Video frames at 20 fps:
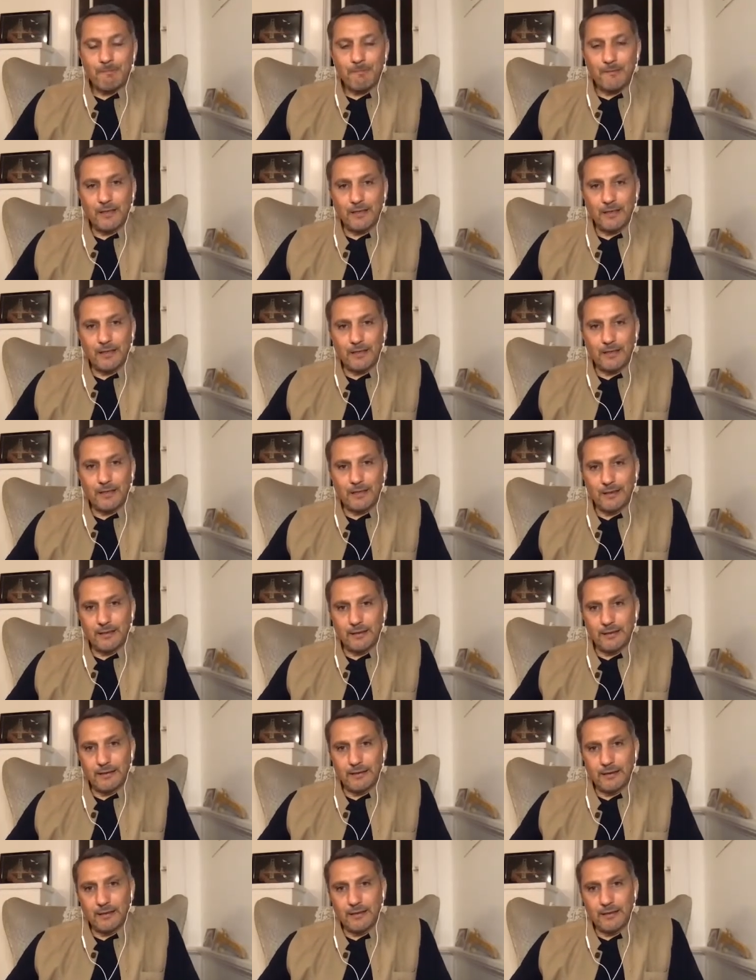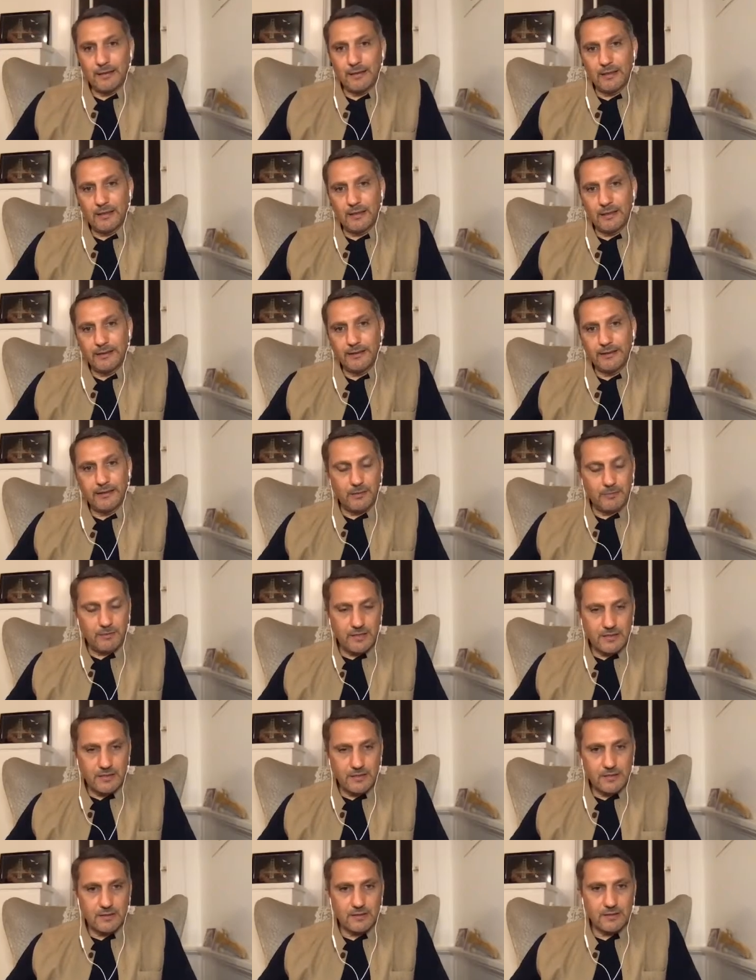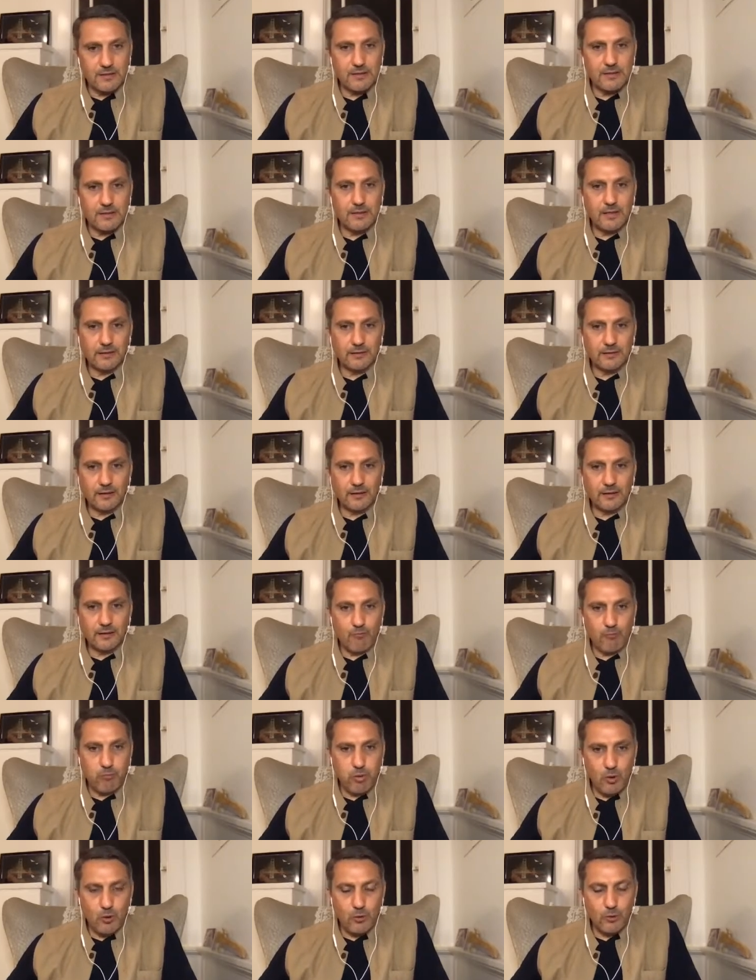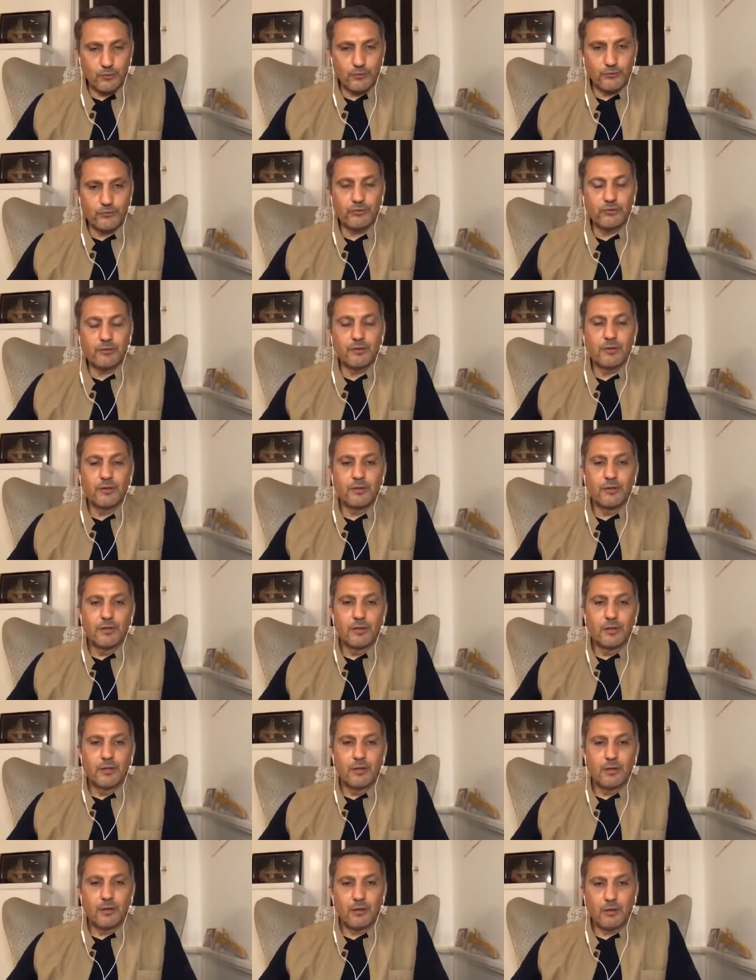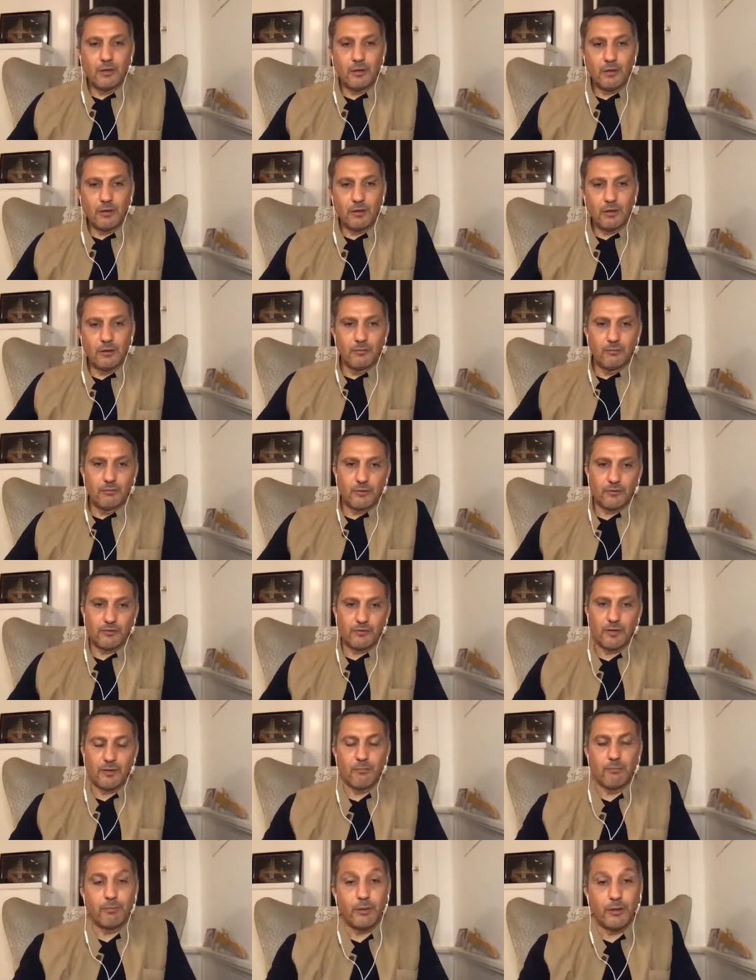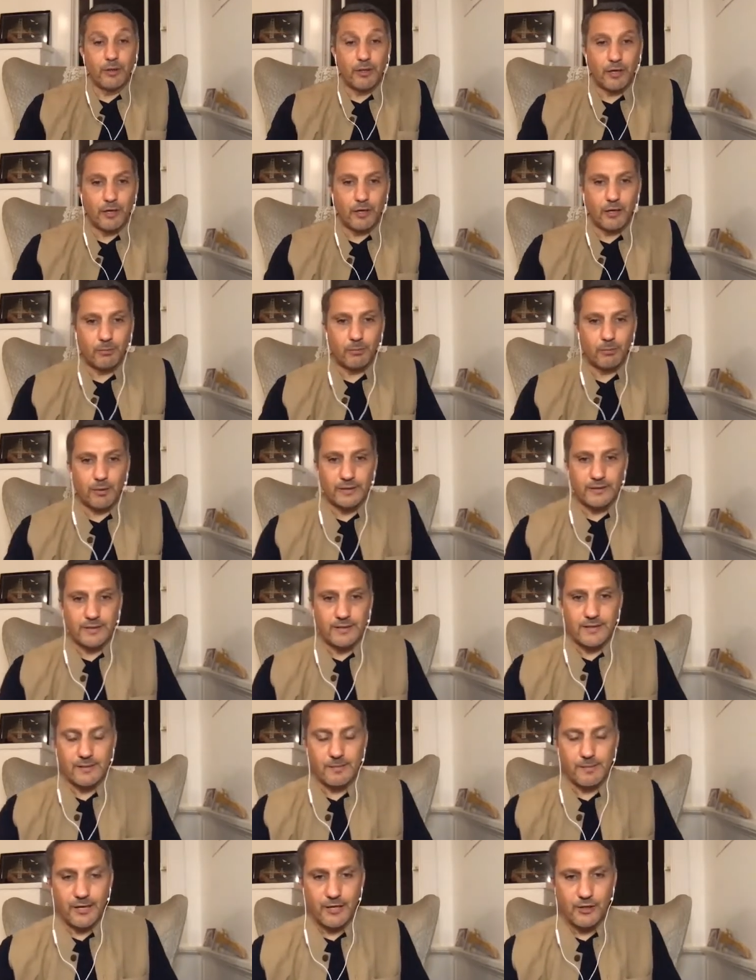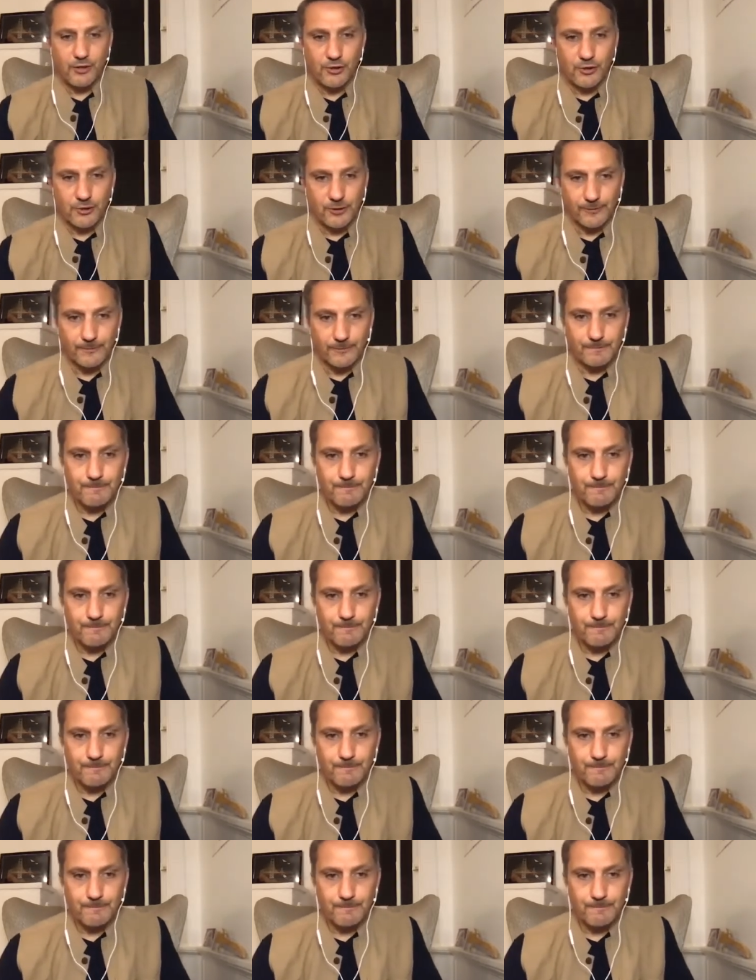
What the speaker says: and the limits that are imposed on Muslim political participation,